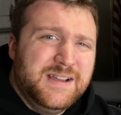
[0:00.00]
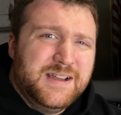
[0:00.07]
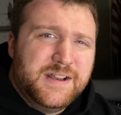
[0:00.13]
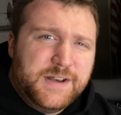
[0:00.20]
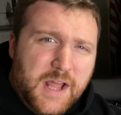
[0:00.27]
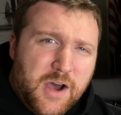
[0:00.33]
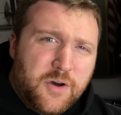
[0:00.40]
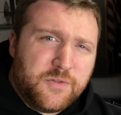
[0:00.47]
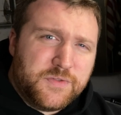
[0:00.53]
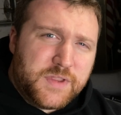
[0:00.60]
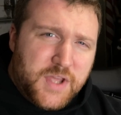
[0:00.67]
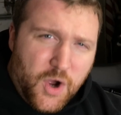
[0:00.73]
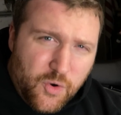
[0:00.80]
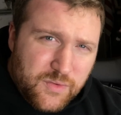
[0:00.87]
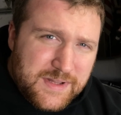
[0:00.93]
Now,
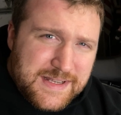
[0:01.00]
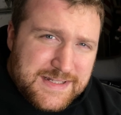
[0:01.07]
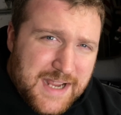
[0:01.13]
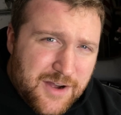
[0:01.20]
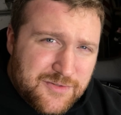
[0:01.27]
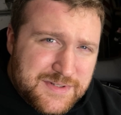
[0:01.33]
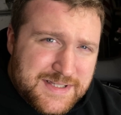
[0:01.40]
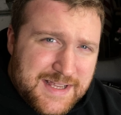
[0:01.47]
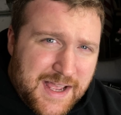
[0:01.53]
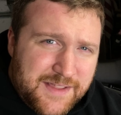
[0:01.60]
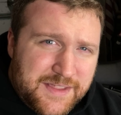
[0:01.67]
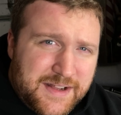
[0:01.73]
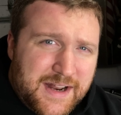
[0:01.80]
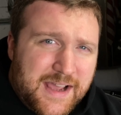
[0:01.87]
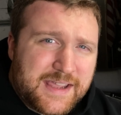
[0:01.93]
the only downside
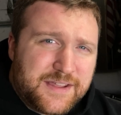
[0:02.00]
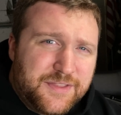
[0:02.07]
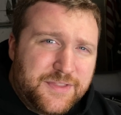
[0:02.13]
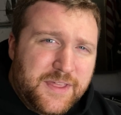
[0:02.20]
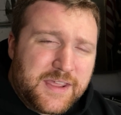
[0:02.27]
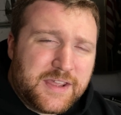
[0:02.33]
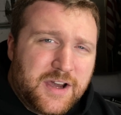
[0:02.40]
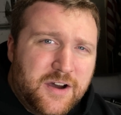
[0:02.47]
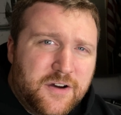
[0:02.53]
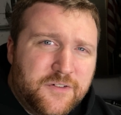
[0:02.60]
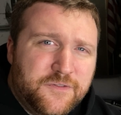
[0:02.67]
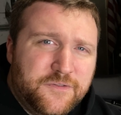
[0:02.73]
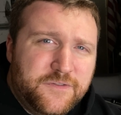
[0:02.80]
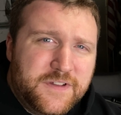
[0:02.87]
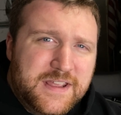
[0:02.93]
that I could think
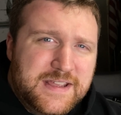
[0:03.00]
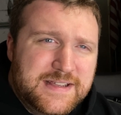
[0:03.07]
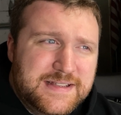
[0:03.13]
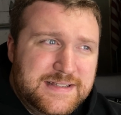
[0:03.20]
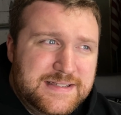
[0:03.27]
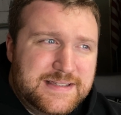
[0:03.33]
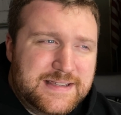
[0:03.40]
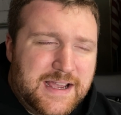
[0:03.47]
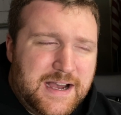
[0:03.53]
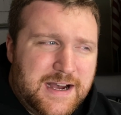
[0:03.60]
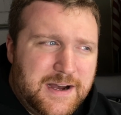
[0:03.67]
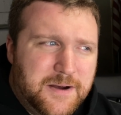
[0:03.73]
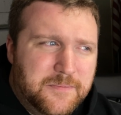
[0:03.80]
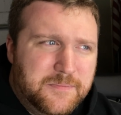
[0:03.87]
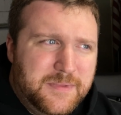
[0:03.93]
of is,
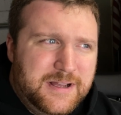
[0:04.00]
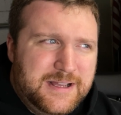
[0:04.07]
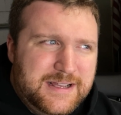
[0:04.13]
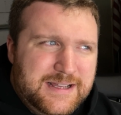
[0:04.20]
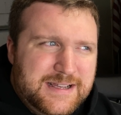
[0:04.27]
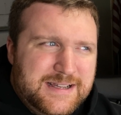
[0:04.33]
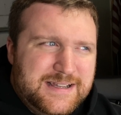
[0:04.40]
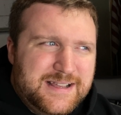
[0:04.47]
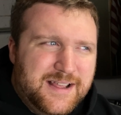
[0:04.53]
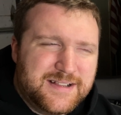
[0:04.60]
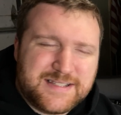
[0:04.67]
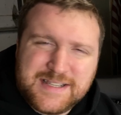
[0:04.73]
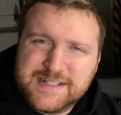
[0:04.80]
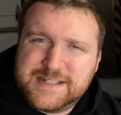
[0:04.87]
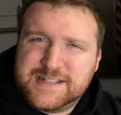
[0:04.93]

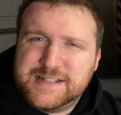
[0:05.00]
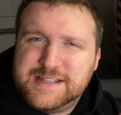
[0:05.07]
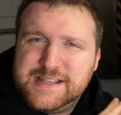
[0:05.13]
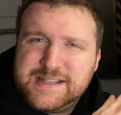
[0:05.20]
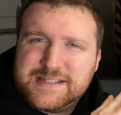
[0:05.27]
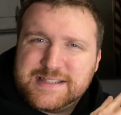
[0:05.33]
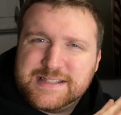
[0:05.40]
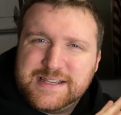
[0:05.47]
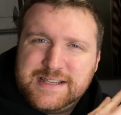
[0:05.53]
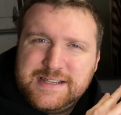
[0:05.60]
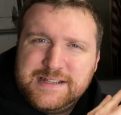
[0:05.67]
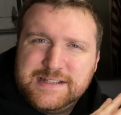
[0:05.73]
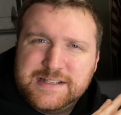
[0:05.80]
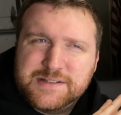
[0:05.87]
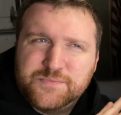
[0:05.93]
since this
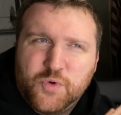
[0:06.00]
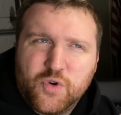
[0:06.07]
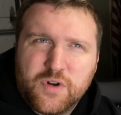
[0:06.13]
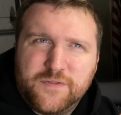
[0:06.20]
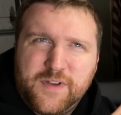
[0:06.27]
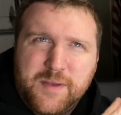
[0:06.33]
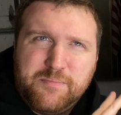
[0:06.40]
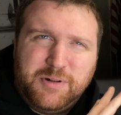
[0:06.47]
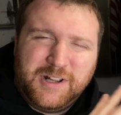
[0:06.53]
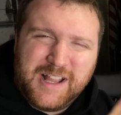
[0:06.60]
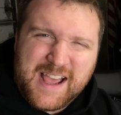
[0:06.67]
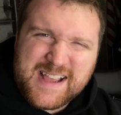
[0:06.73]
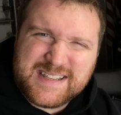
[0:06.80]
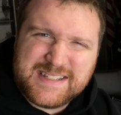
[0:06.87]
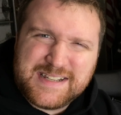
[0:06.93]
is more of a
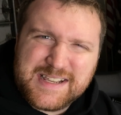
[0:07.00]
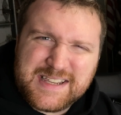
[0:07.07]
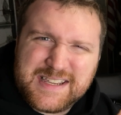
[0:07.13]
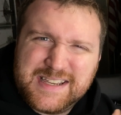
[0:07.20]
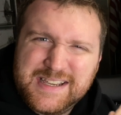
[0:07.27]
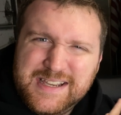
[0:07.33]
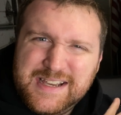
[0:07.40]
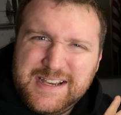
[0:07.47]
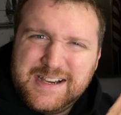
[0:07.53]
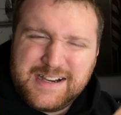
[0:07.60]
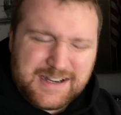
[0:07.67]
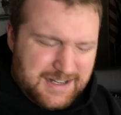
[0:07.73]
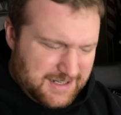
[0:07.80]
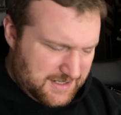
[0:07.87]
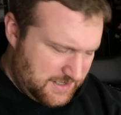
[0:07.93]
plastic,
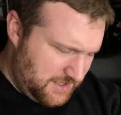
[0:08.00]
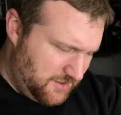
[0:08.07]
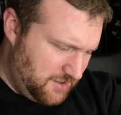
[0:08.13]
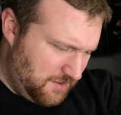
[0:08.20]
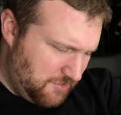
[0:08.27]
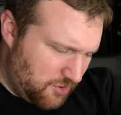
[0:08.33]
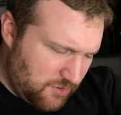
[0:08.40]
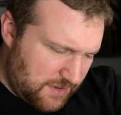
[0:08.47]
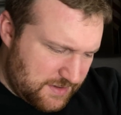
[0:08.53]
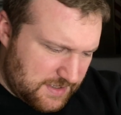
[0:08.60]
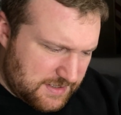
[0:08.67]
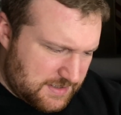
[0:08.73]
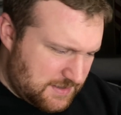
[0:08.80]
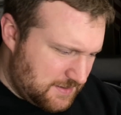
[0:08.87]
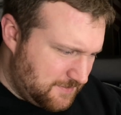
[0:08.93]
here, let me read
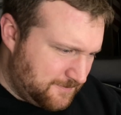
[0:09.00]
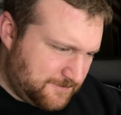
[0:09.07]
this.